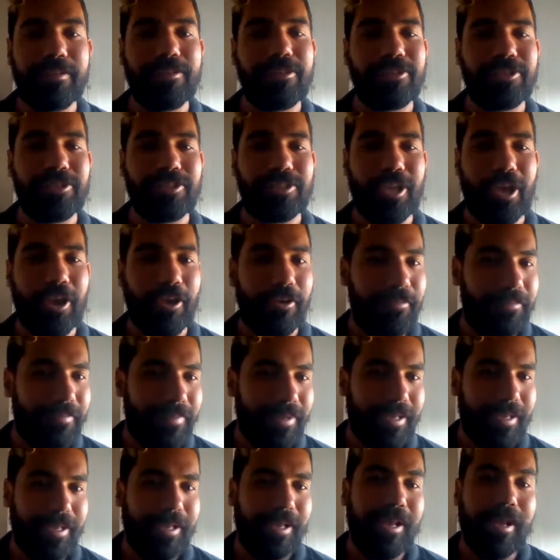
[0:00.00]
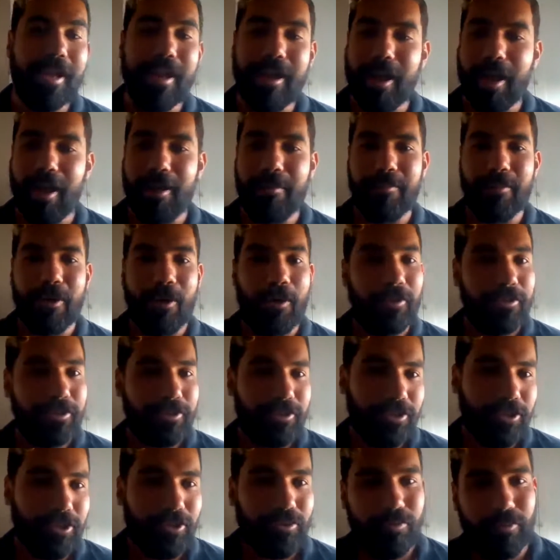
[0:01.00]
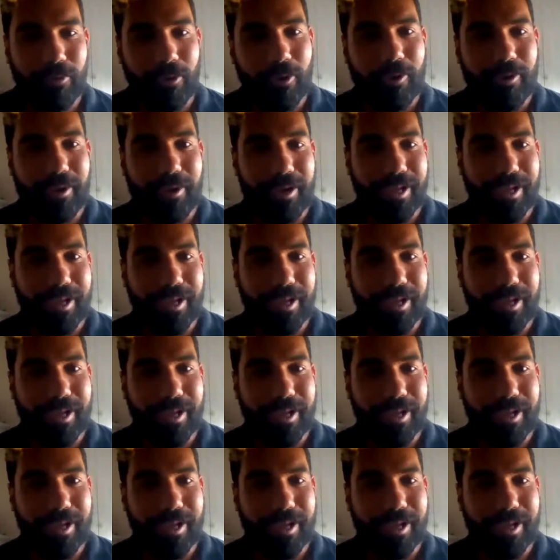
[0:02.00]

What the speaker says: So on to what